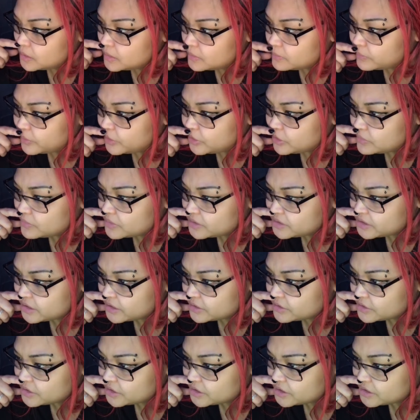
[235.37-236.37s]
But you must
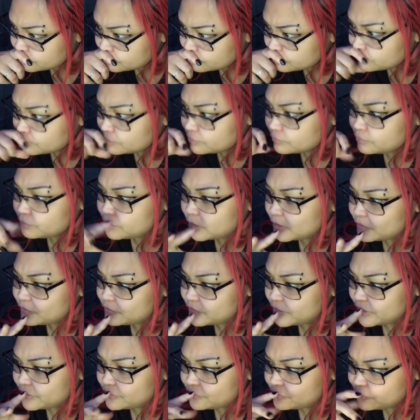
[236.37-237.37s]
understand... Part
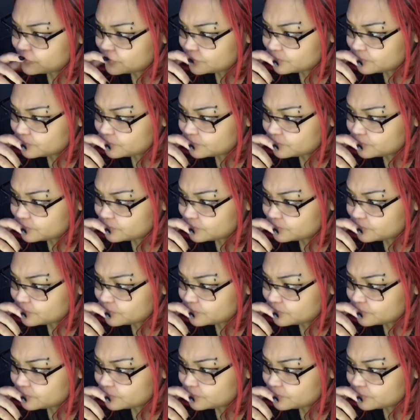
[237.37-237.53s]
5.